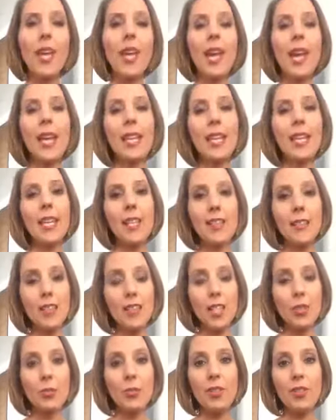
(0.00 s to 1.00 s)
any
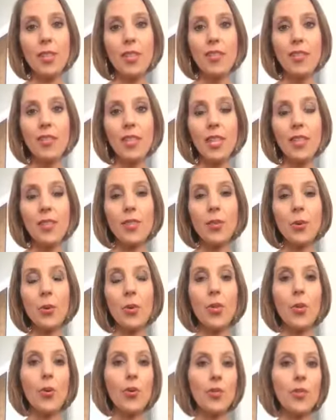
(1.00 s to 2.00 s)
insulin resistance or
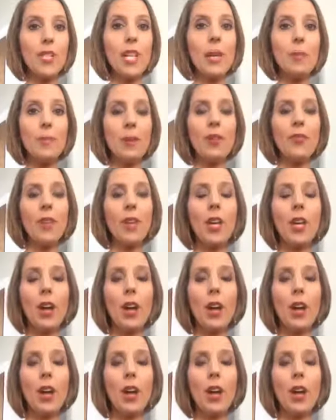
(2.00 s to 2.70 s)
those type of